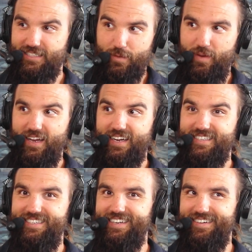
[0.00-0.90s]
It's like being in a
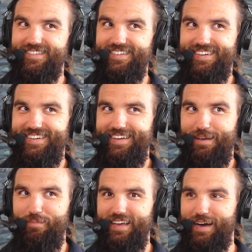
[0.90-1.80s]
casino
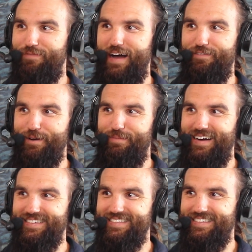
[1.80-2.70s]
and being up
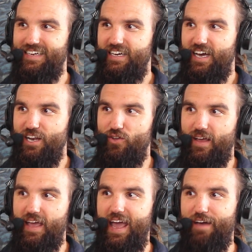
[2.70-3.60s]
$500. And you're
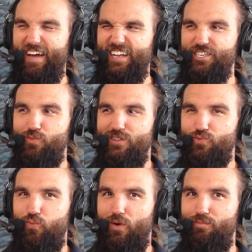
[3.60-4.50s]
like, hey, if I can just win
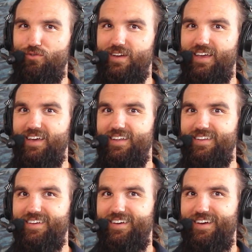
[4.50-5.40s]
this one more
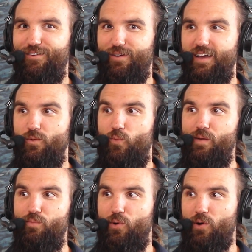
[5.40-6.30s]
hand, right?
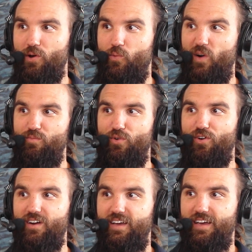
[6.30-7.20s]
One more.
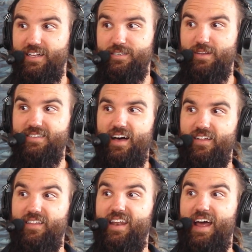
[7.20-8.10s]
It's a
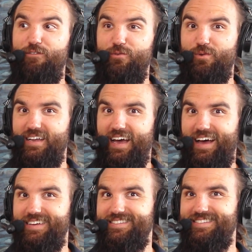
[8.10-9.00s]
mentality that everyone
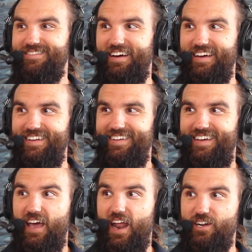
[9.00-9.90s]
has, right?
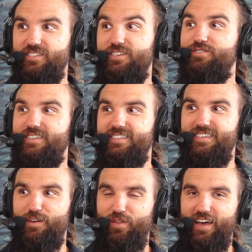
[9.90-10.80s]
And it's just interesting to
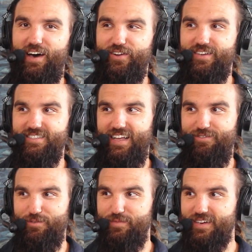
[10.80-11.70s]
see it play out on his
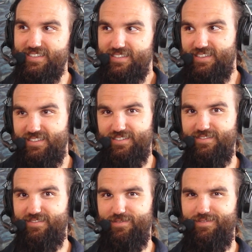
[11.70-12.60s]
level because
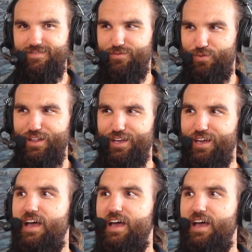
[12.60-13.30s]
he's... really good.